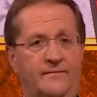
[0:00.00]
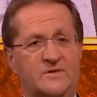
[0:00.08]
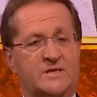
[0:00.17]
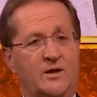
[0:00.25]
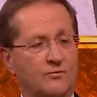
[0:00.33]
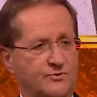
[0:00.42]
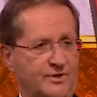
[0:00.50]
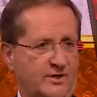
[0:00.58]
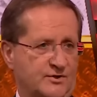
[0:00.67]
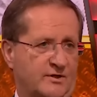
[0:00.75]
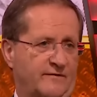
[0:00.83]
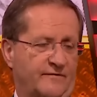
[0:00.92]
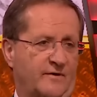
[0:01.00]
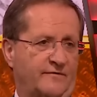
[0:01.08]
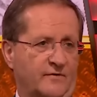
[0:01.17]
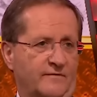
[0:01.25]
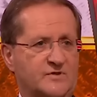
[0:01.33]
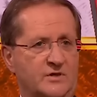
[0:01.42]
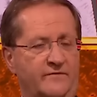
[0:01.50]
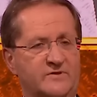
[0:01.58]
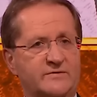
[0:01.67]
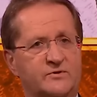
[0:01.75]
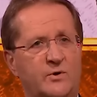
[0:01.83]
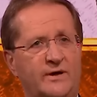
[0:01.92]
there's a long tradition of
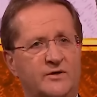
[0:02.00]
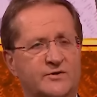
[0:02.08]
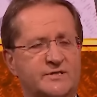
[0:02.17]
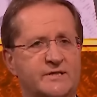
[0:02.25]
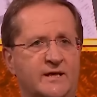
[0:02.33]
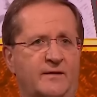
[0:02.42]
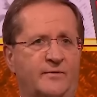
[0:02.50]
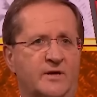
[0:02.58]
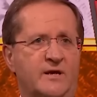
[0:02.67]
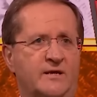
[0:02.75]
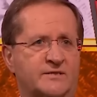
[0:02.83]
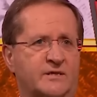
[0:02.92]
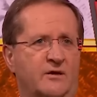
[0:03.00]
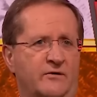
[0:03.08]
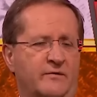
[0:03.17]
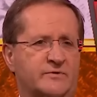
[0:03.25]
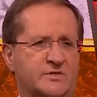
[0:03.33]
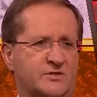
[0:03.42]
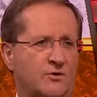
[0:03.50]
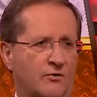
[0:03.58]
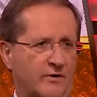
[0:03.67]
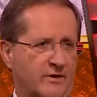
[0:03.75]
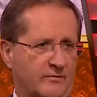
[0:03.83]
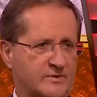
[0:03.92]
service. It was quite interesting, a couple of years ago, there was a
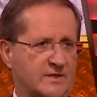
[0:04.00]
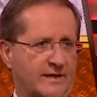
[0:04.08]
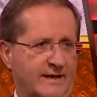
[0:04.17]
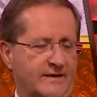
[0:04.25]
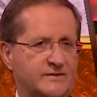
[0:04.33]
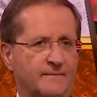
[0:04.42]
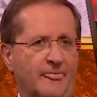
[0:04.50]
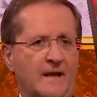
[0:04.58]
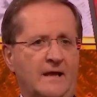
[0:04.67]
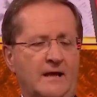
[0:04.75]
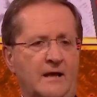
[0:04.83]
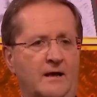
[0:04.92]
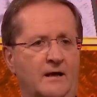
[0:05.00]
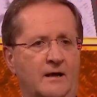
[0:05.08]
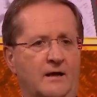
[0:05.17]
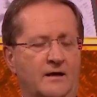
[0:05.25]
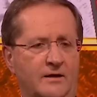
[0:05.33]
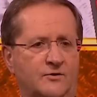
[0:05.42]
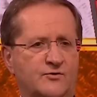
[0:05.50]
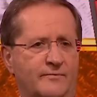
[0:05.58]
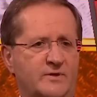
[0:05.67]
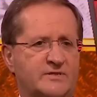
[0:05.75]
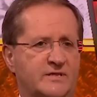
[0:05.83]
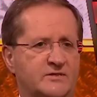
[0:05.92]
story that was leaked,
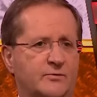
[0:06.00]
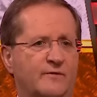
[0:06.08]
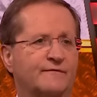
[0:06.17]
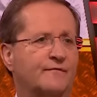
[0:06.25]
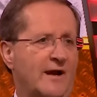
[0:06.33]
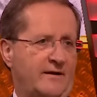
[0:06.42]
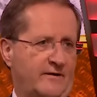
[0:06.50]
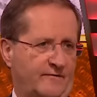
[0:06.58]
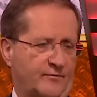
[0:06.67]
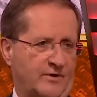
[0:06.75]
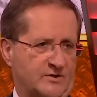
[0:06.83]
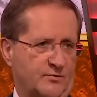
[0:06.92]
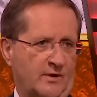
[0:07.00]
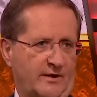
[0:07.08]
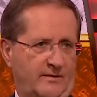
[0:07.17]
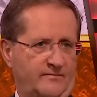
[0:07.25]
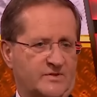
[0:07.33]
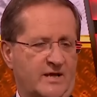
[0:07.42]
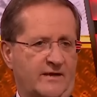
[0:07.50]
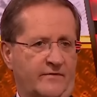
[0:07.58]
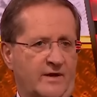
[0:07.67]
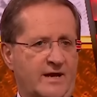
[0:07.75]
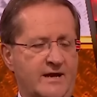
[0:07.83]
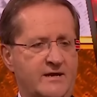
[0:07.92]
attributed to a friend of Prince William, saying
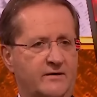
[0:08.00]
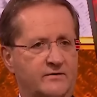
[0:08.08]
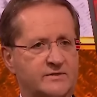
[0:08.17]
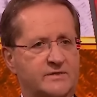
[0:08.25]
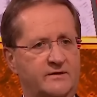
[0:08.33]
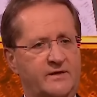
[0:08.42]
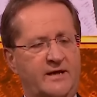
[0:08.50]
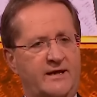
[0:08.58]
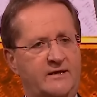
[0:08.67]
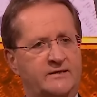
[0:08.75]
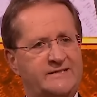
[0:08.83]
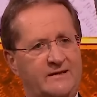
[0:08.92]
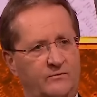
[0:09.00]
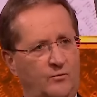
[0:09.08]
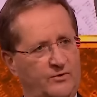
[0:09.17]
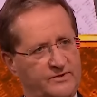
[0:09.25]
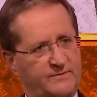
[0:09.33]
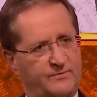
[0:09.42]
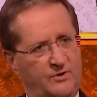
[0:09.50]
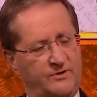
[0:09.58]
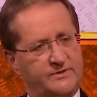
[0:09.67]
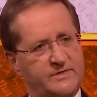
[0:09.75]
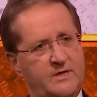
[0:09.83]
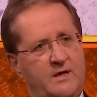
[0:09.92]
that he and Kate didn't want to
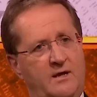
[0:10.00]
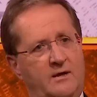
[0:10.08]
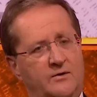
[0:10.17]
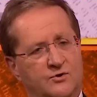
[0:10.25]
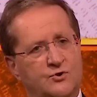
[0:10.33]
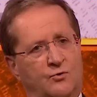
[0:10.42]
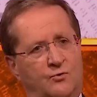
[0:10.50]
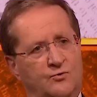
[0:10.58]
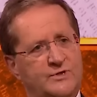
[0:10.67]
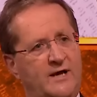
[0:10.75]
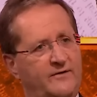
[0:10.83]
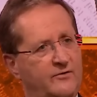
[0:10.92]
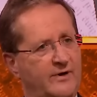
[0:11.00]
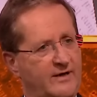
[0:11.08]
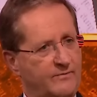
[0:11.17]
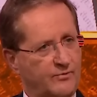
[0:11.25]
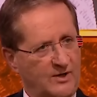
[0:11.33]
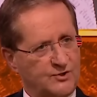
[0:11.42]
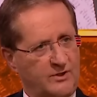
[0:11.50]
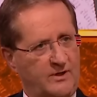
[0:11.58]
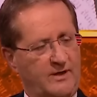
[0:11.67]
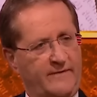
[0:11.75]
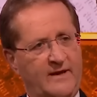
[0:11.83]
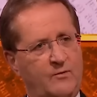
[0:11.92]
put George under any pressure
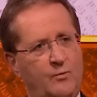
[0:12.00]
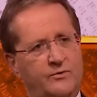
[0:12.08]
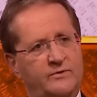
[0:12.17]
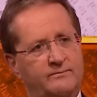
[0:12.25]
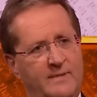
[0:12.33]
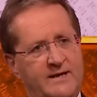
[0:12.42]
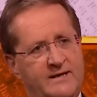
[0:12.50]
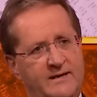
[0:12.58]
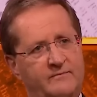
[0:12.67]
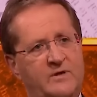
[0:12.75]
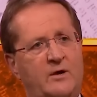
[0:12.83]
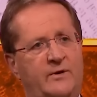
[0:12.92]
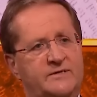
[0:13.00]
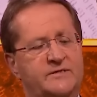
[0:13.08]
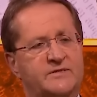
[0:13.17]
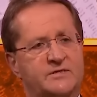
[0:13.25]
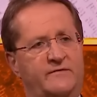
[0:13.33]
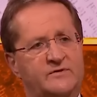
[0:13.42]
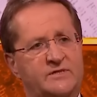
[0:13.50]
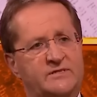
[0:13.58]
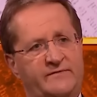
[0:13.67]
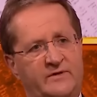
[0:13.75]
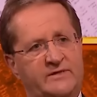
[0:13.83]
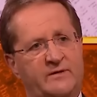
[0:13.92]
and they wouldn't make him go into the
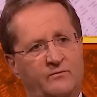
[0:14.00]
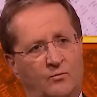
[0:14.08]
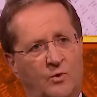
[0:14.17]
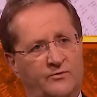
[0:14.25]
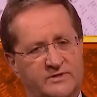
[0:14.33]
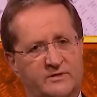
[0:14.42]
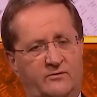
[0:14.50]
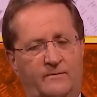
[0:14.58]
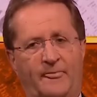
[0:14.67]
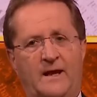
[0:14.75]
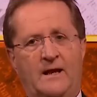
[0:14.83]
services if he didn't want to.